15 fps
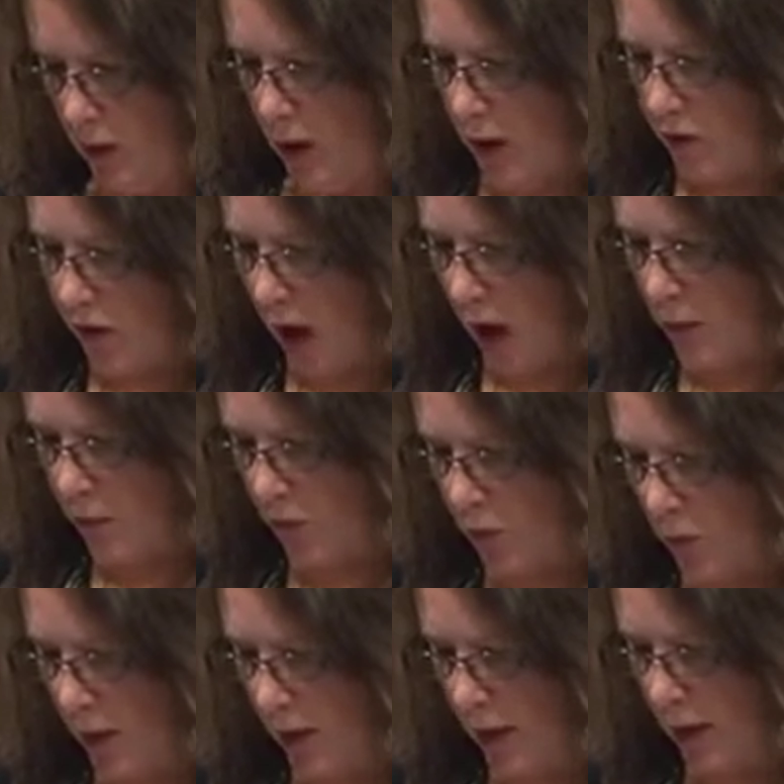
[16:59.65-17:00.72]
Time to
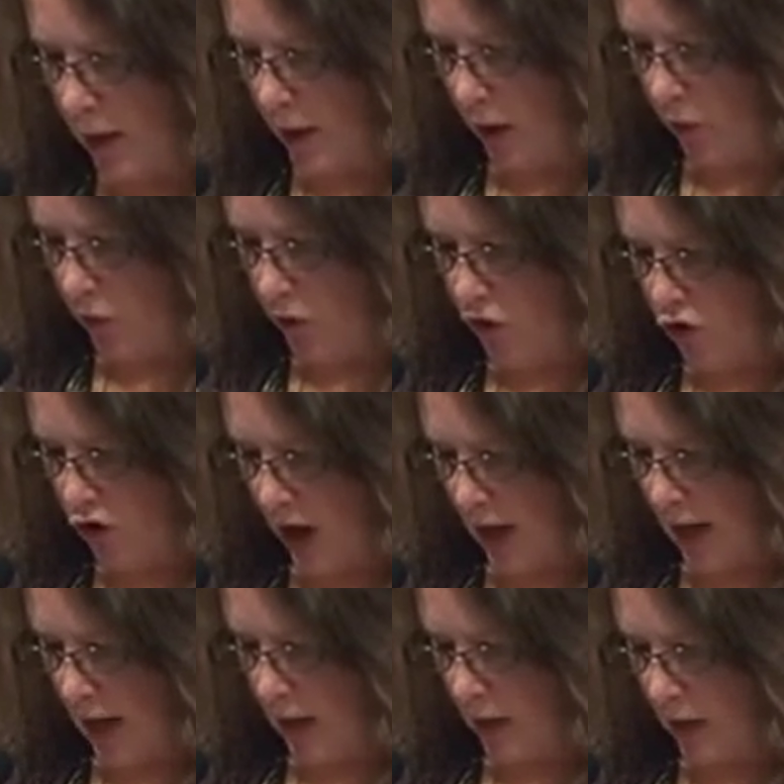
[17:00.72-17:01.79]
unlink every
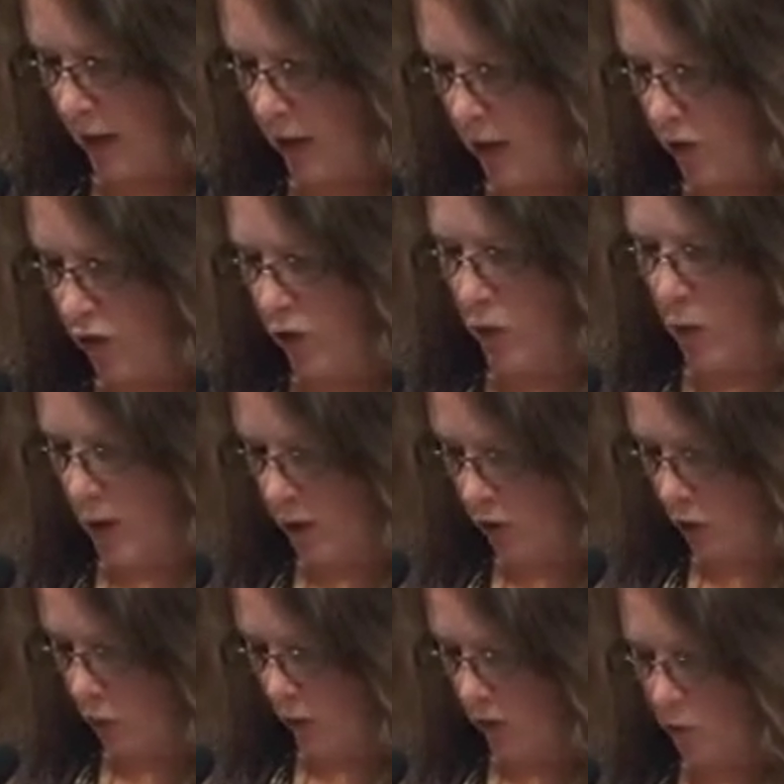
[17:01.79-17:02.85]
chain, linking doing
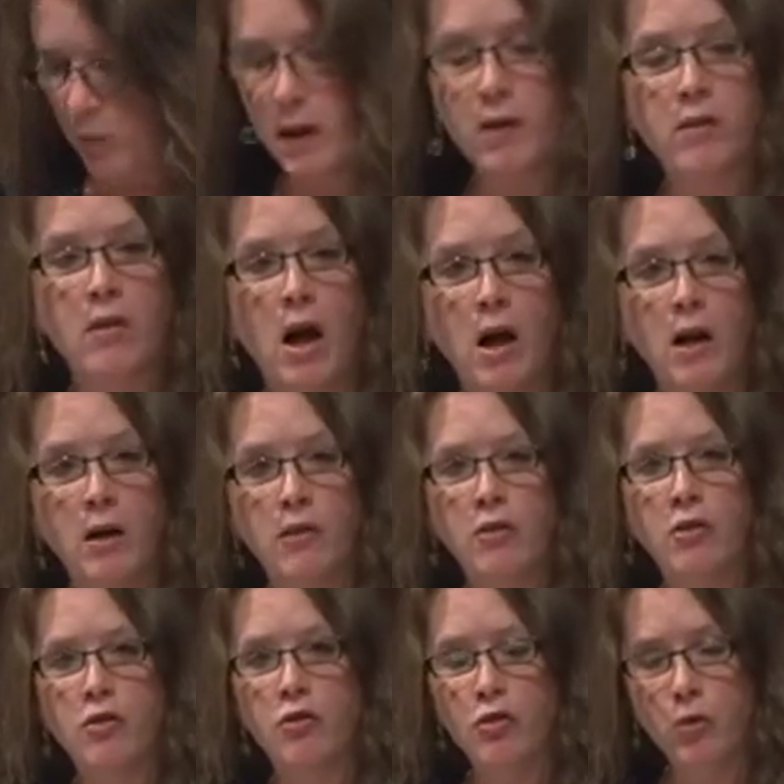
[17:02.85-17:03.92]
to what's been done,
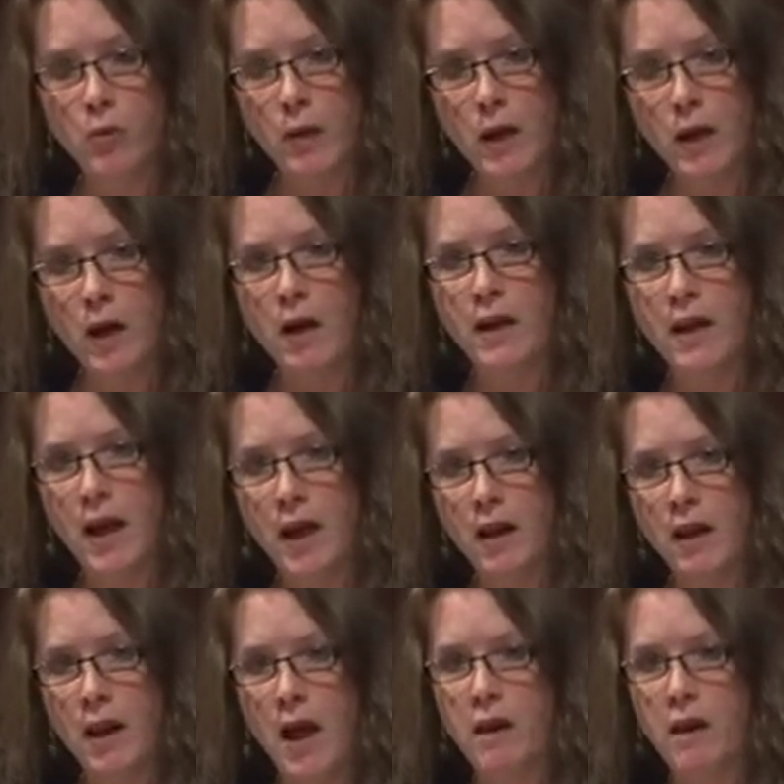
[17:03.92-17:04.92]
to doing again and